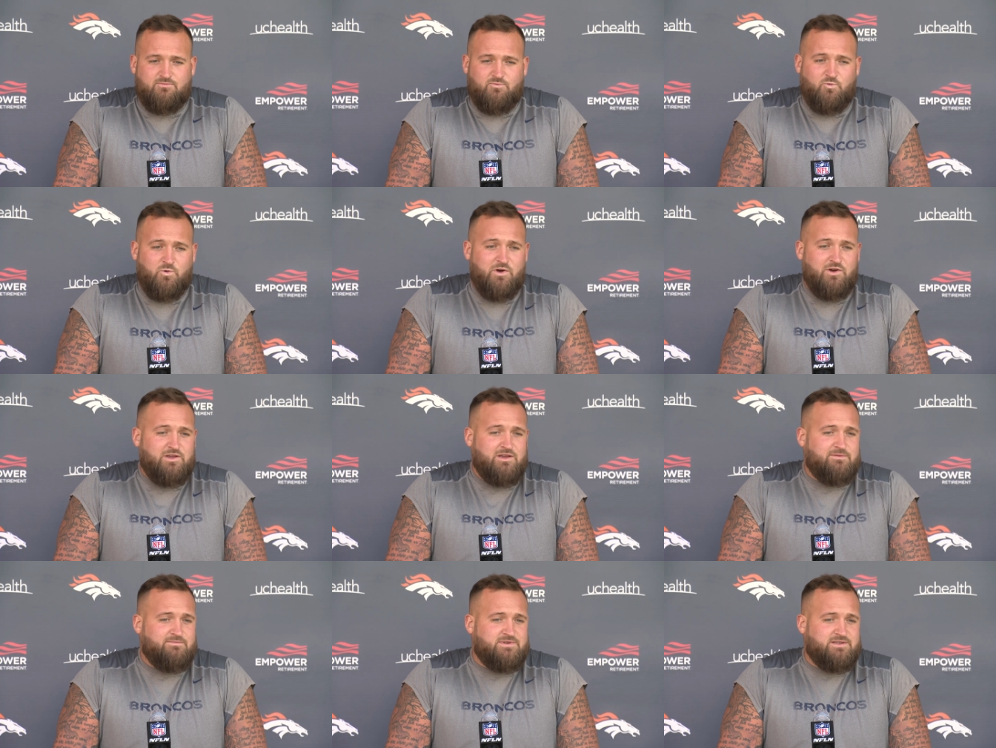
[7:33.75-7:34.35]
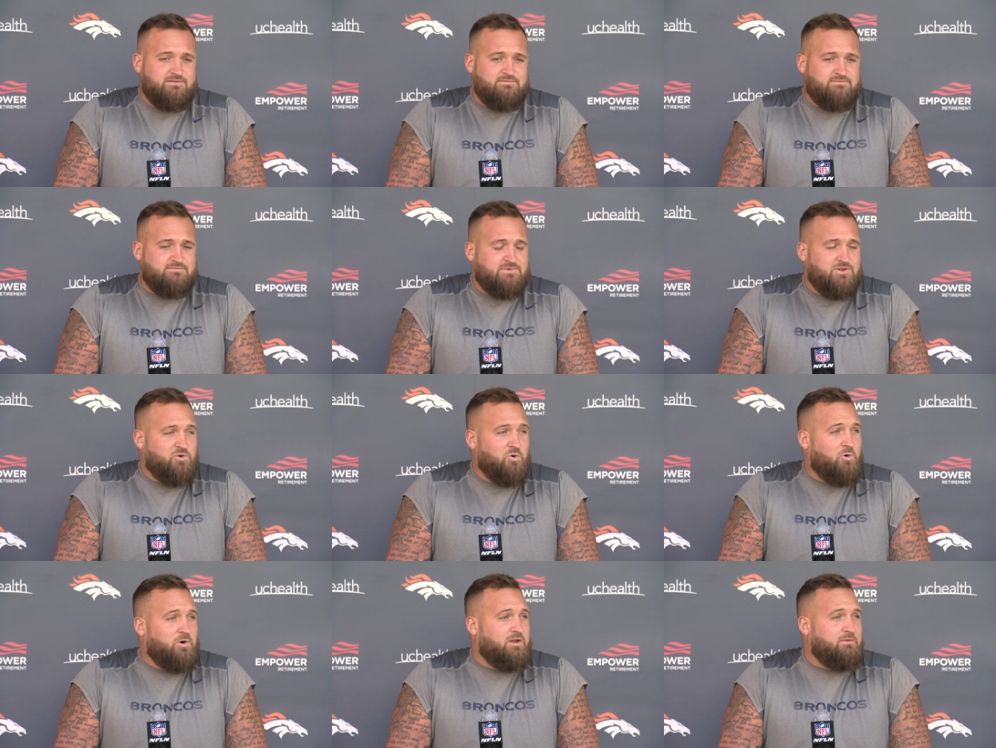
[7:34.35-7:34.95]
Williams and
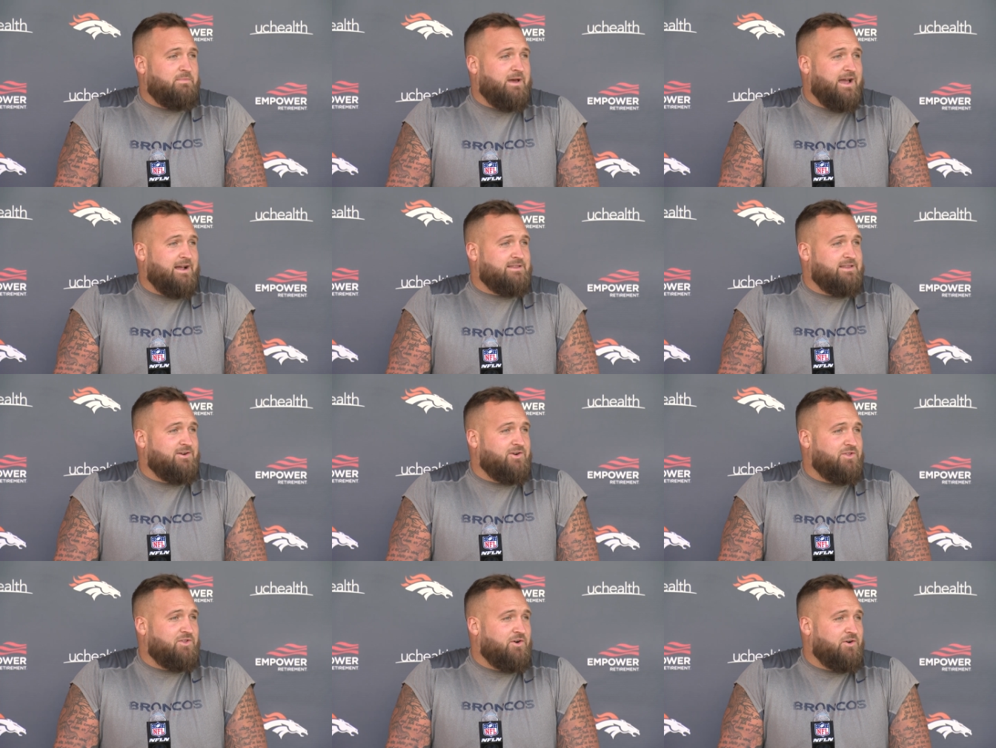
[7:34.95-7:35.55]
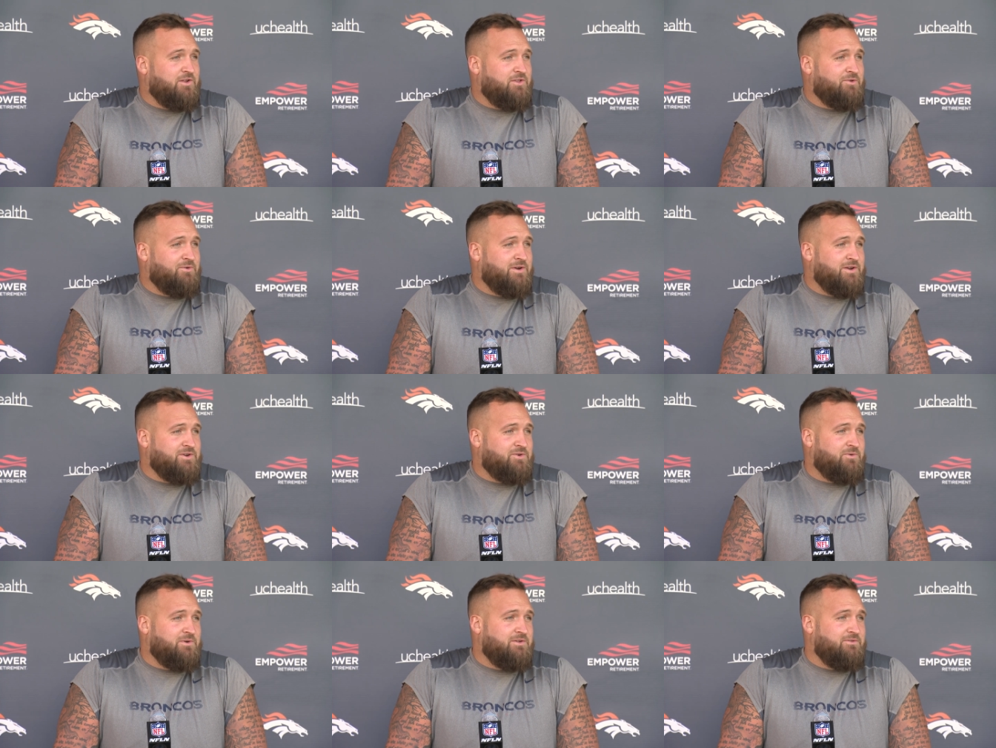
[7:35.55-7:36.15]
Gordon back there, 33
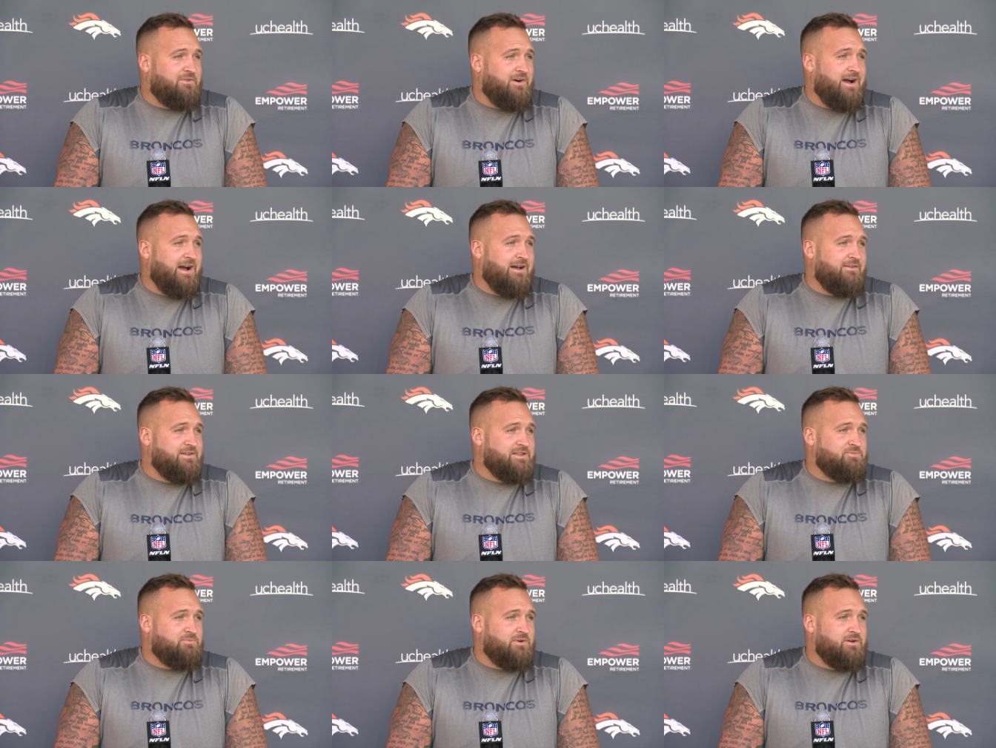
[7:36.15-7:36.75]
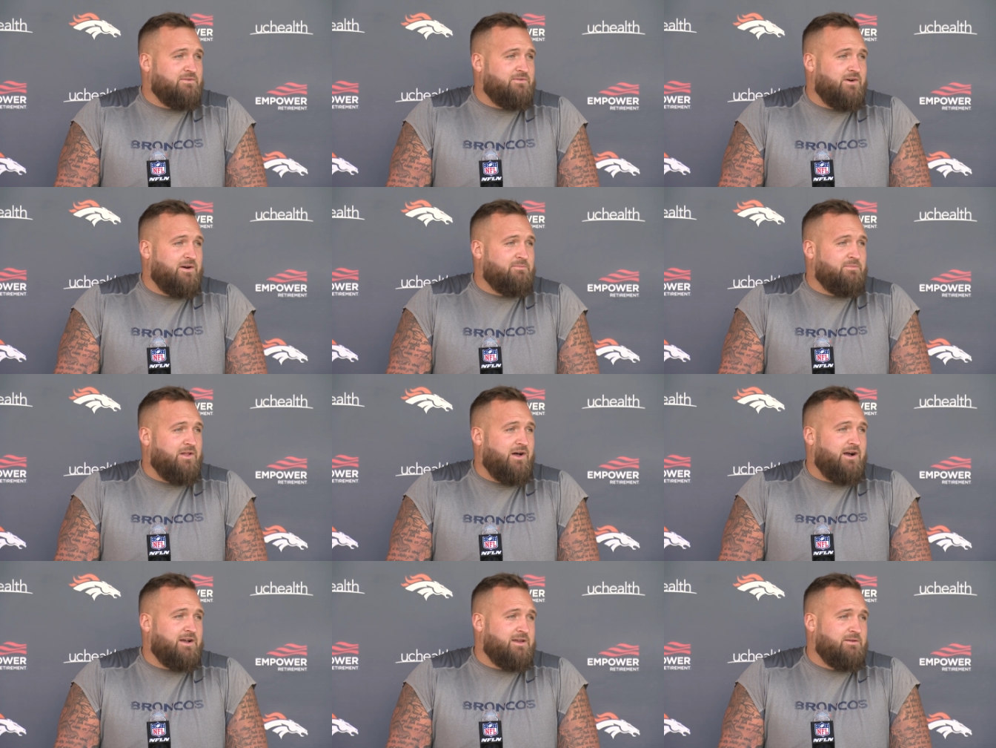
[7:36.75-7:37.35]
and 25, it's pretty fun
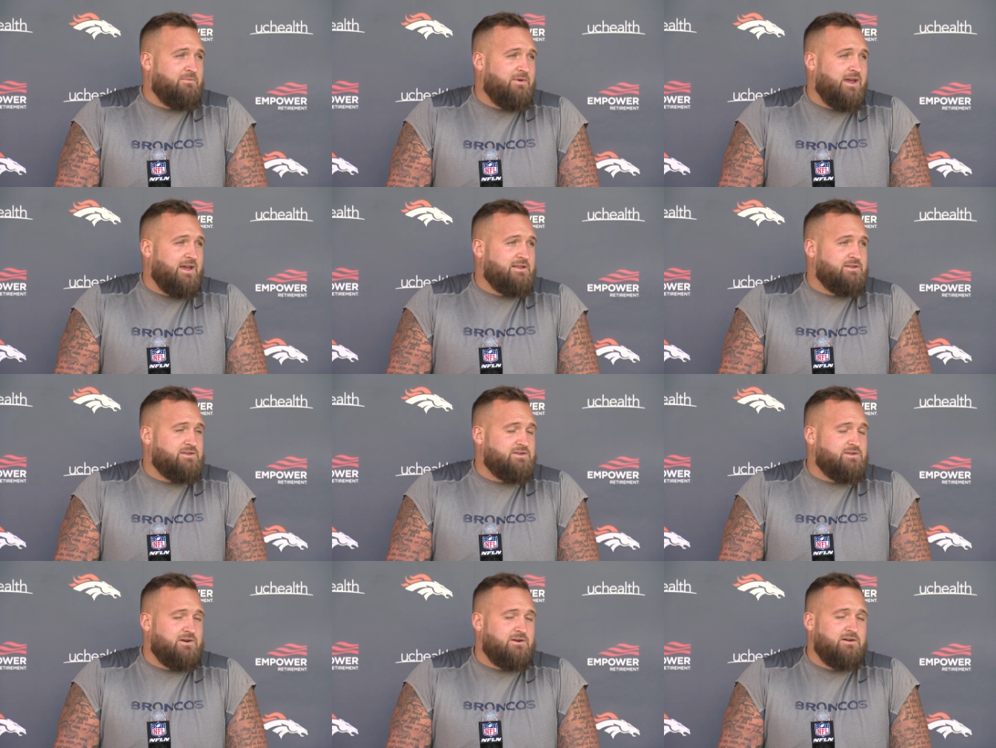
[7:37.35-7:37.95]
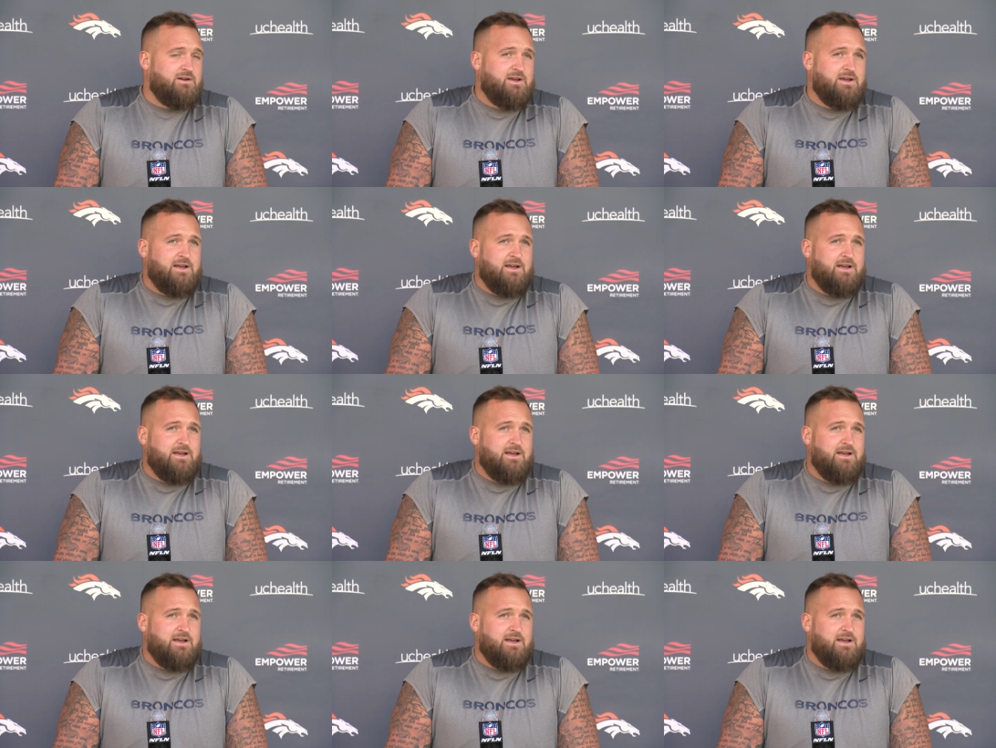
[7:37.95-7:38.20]
blocking, man. So.